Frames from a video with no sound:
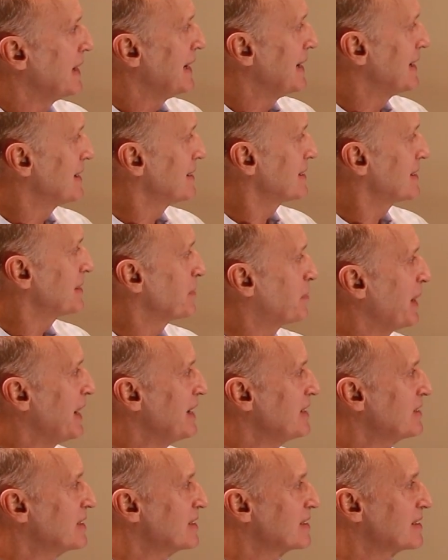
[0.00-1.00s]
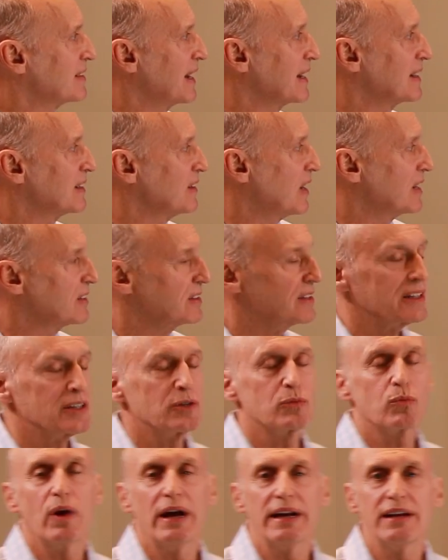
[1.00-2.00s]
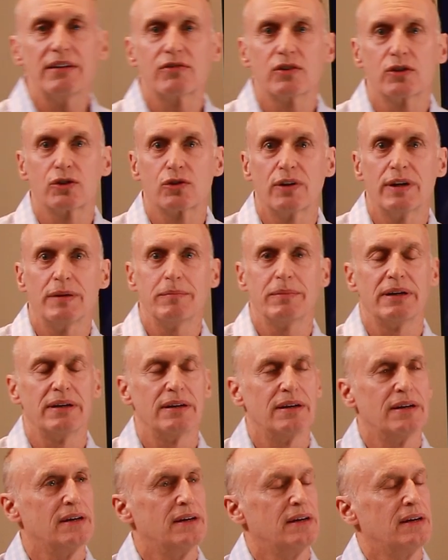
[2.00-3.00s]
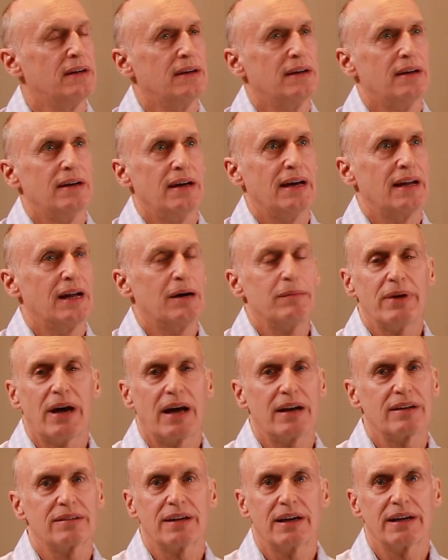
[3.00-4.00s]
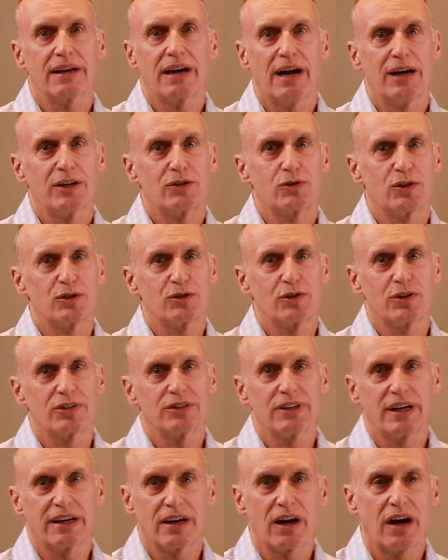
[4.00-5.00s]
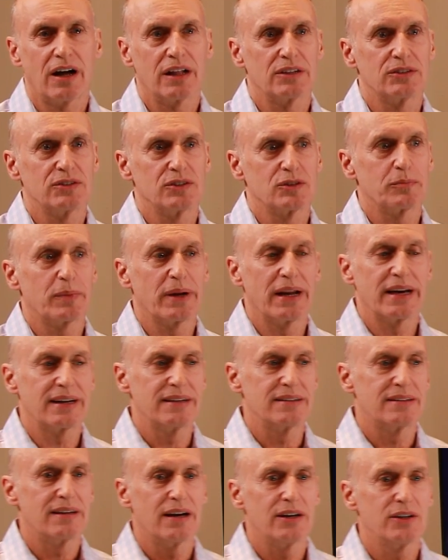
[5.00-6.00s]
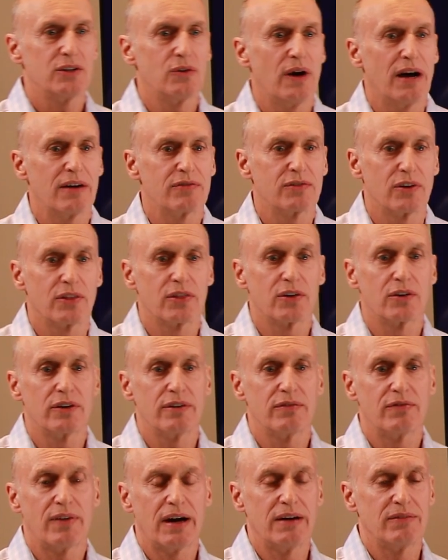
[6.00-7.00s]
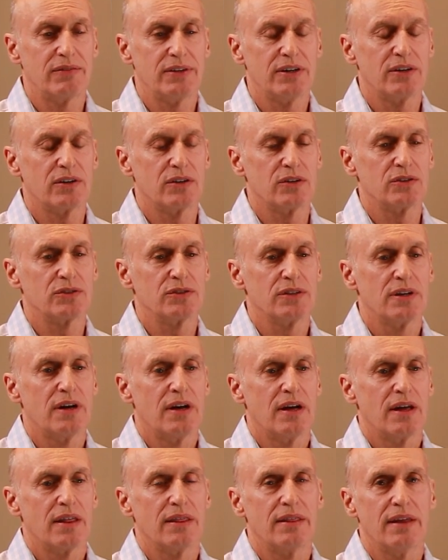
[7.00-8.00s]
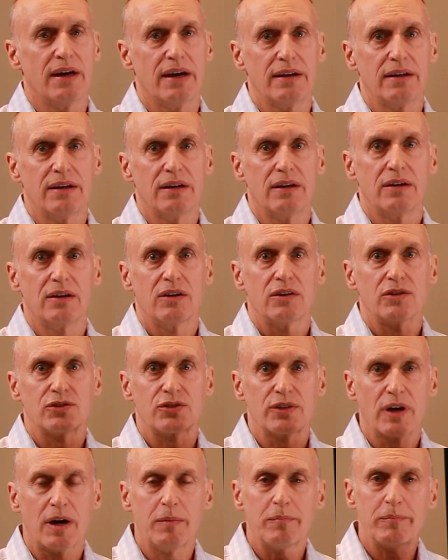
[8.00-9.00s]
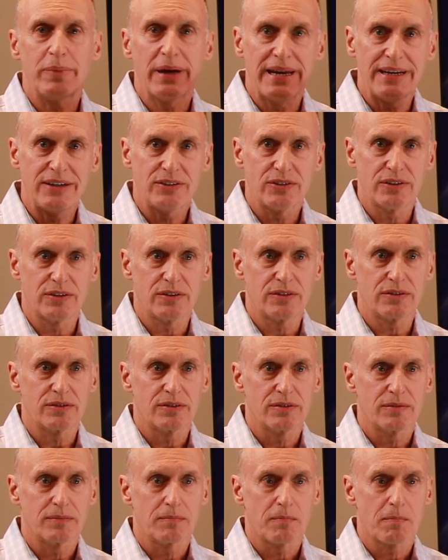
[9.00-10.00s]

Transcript: Is the patient psychologically ready for treatment? And I'm not a psychiatrist or a psychologist, but I can tell you after 35 years that some patients